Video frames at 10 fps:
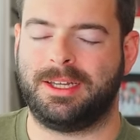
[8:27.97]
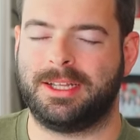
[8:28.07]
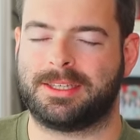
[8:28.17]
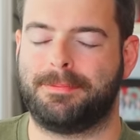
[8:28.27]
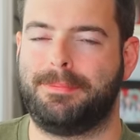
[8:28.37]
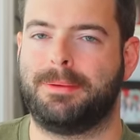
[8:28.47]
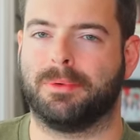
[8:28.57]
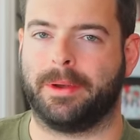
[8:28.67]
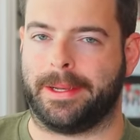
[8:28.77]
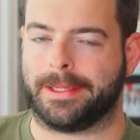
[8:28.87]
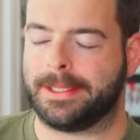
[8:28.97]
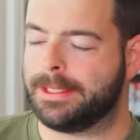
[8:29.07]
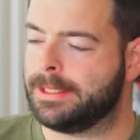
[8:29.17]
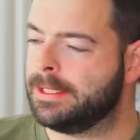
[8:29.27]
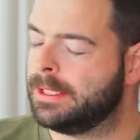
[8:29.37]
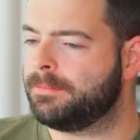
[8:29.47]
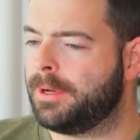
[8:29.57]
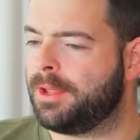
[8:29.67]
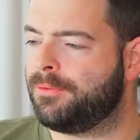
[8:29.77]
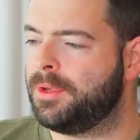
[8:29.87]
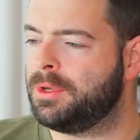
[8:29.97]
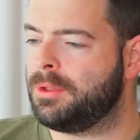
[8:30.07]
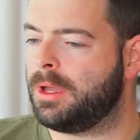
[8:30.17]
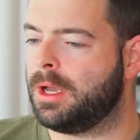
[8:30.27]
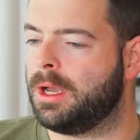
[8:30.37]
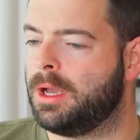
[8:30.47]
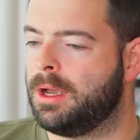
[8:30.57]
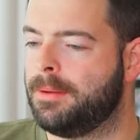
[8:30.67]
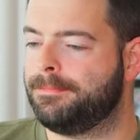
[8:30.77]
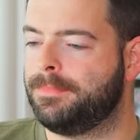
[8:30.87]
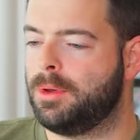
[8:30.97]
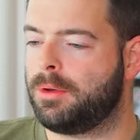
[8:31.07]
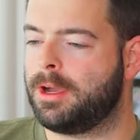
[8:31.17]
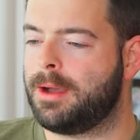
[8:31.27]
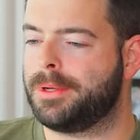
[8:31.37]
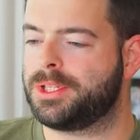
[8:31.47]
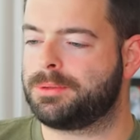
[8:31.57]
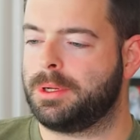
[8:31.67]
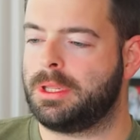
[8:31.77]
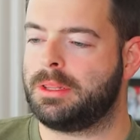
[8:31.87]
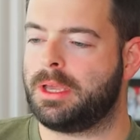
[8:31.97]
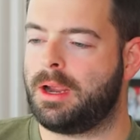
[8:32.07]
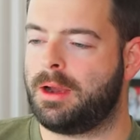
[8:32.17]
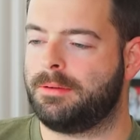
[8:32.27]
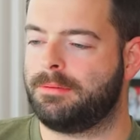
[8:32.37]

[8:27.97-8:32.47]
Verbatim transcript: it's a memory Mouthfeel, um, no comments really there.